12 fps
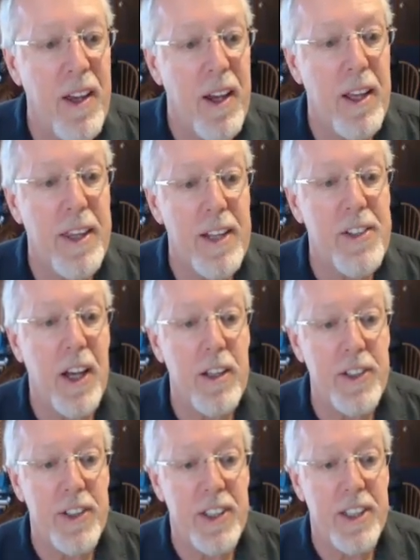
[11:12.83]
And that
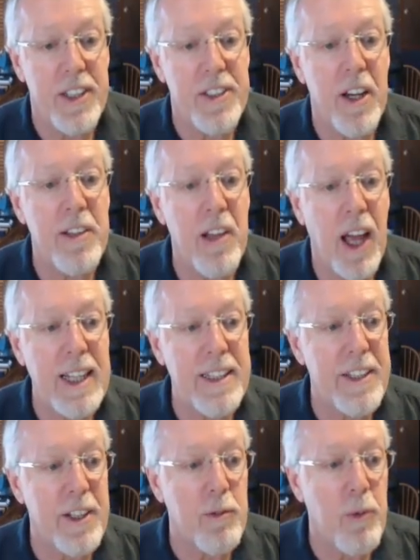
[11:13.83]
tells us that it's
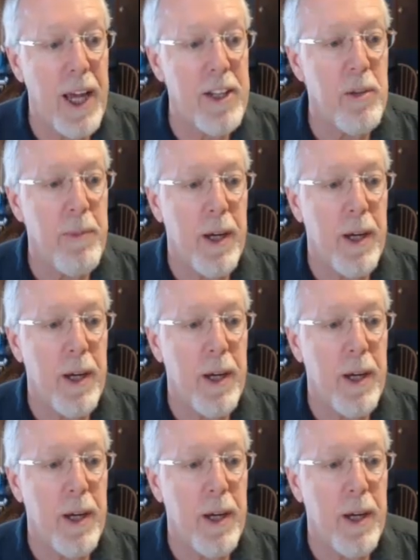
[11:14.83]
unlikely that random